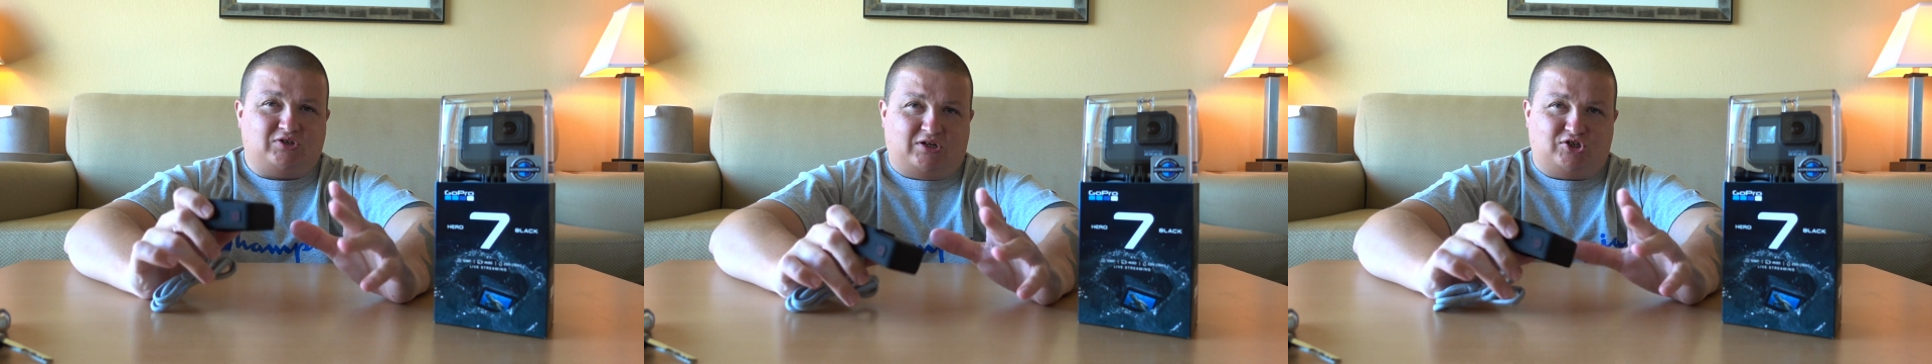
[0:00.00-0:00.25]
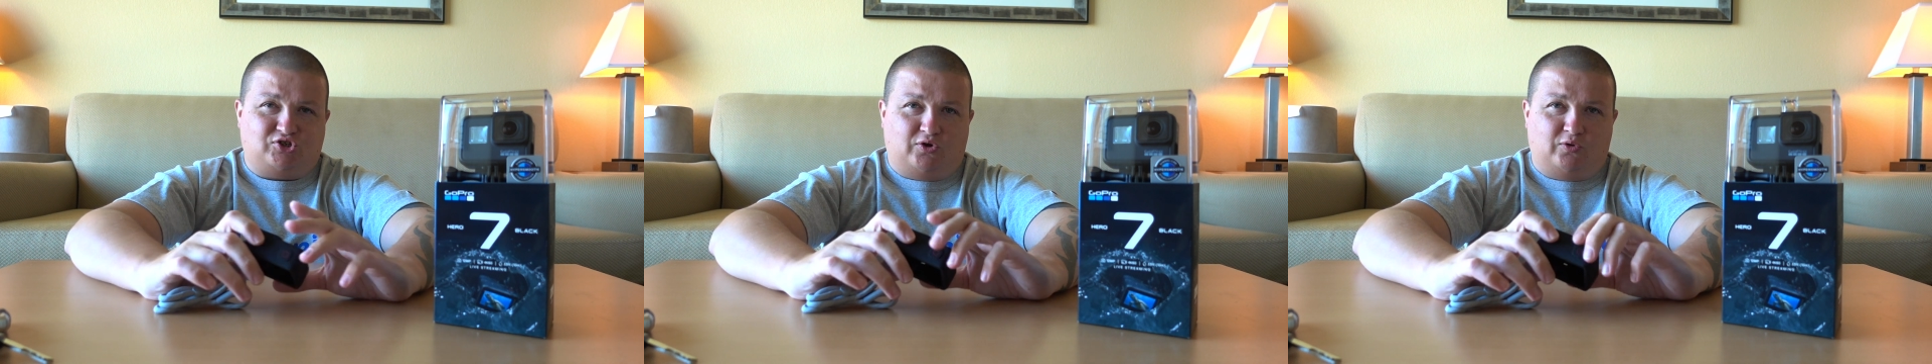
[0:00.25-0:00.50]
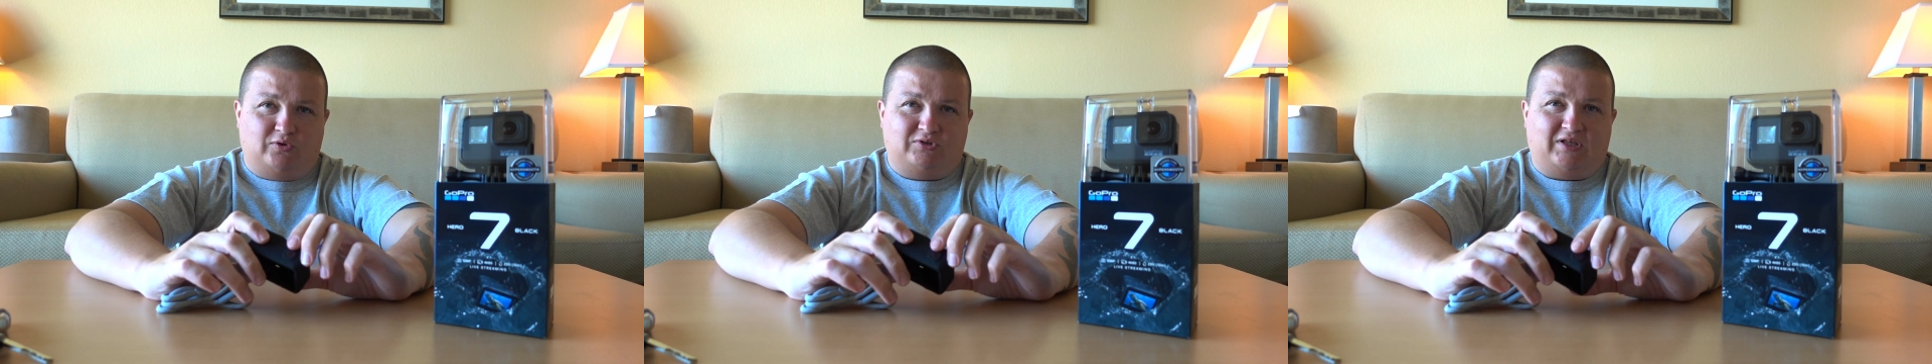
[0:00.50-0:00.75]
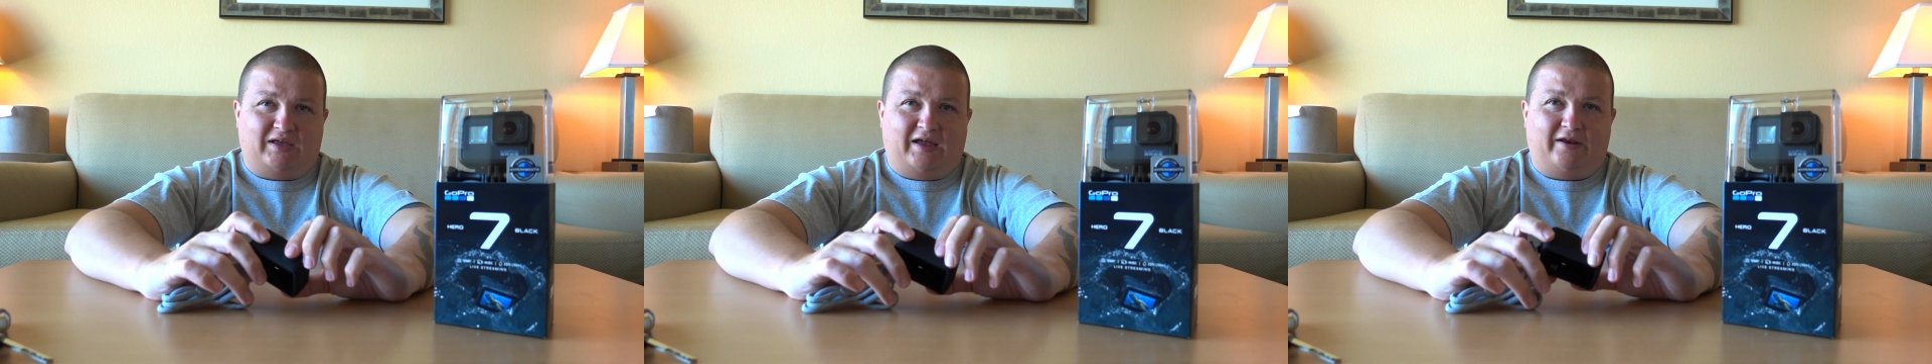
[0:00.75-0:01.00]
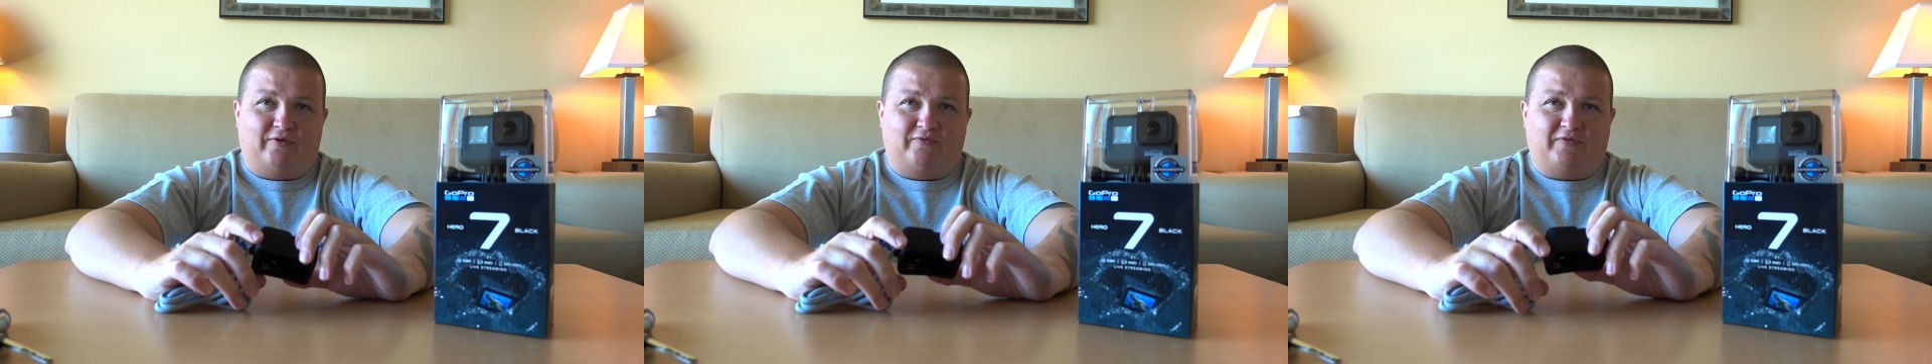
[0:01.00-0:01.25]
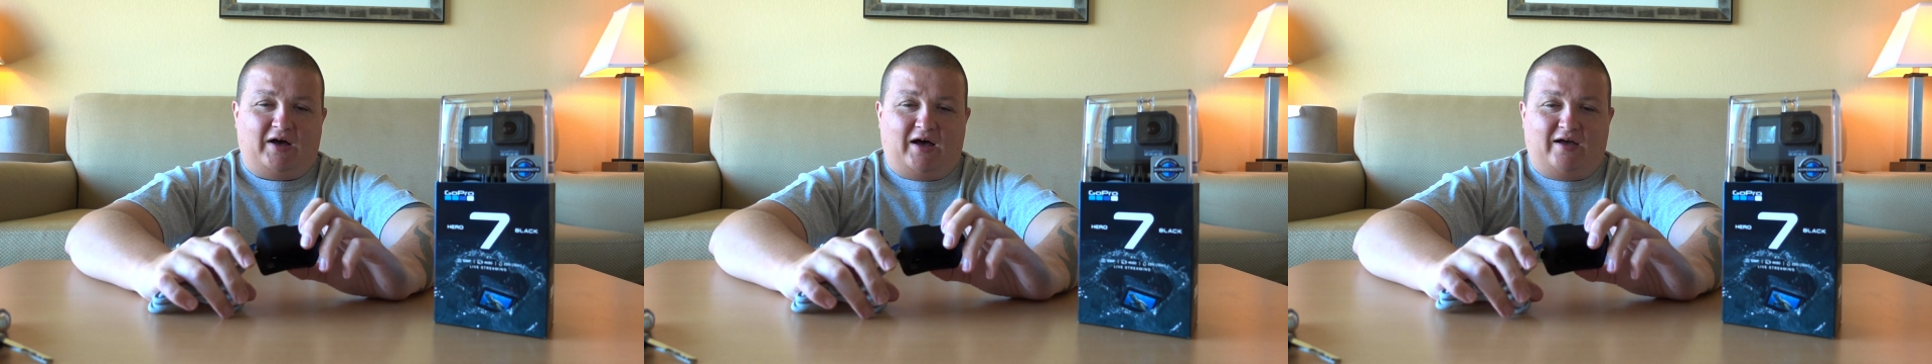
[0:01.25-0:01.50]
as I'd sold the Hero
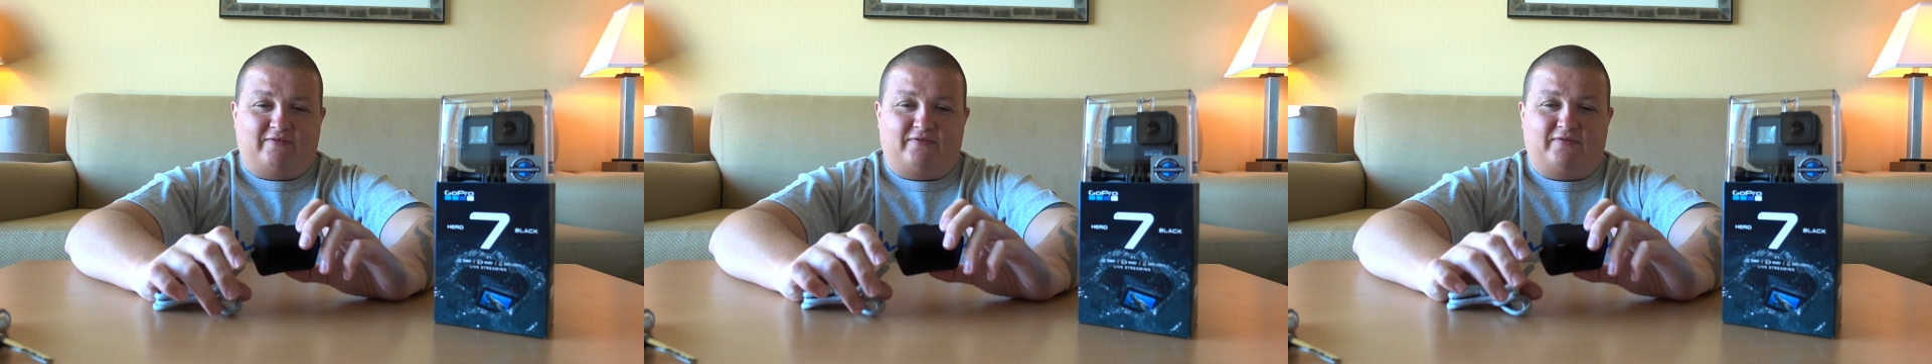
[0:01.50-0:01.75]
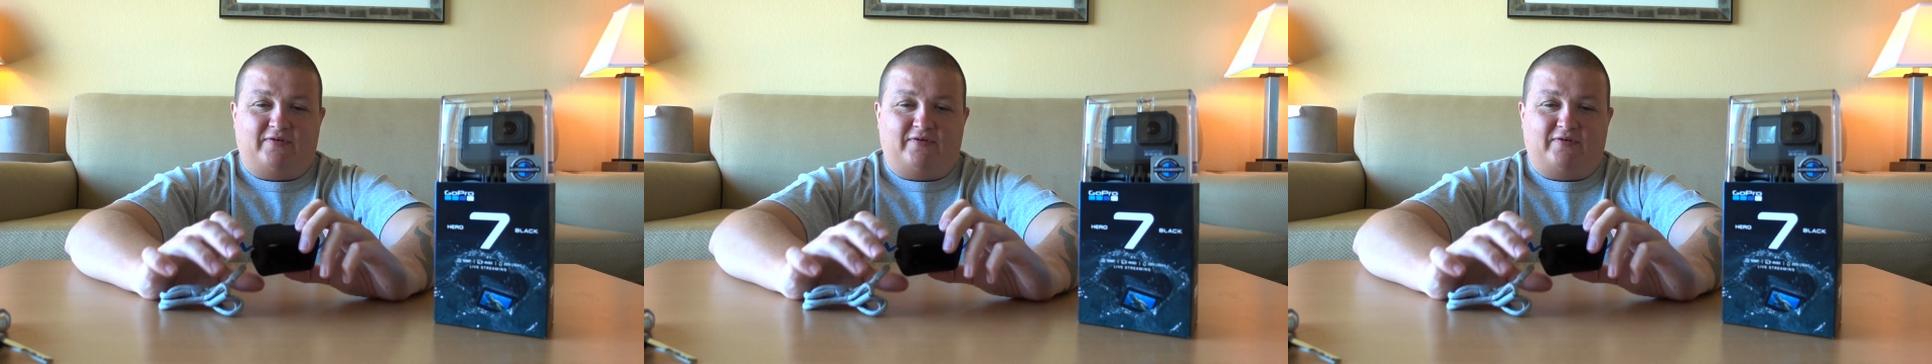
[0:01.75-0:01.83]
5,